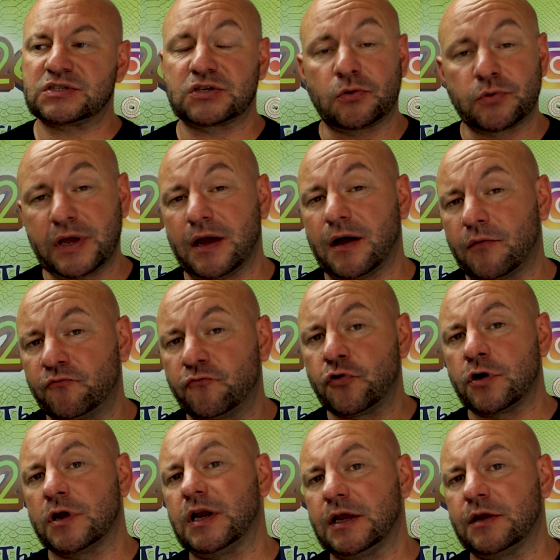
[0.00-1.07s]
So yeah, I'm
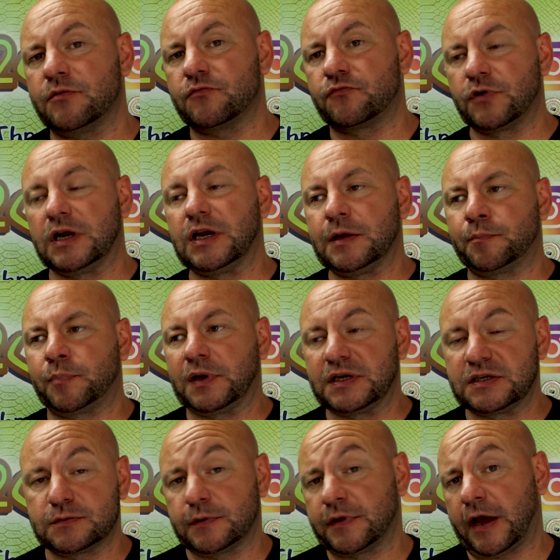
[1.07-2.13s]
really
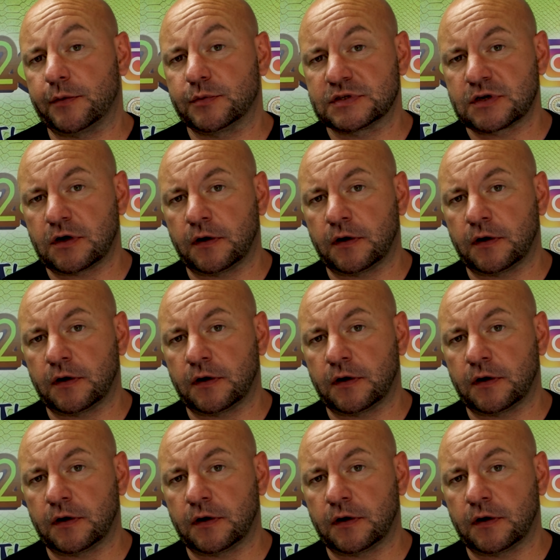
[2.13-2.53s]
pleased with how it's